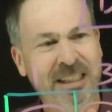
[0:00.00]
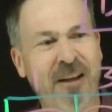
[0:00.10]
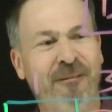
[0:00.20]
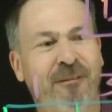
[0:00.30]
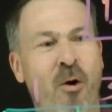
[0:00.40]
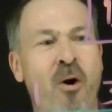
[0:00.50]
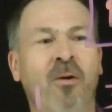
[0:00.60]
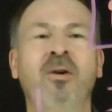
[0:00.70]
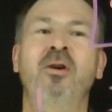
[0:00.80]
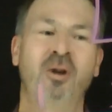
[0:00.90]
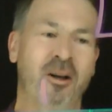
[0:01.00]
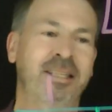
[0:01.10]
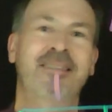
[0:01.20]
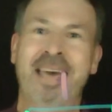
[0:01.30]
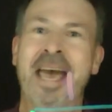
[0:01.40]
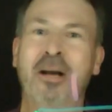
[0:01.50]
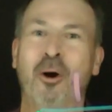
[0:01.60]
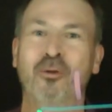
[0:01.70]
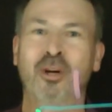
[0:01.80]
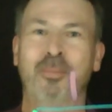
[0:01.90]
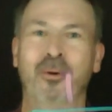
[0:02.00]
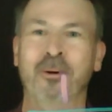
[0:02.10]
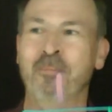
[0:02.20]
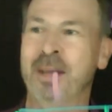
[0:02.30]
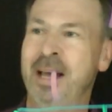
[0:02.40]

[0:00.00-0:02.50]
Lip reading: I see four dots there got tripled.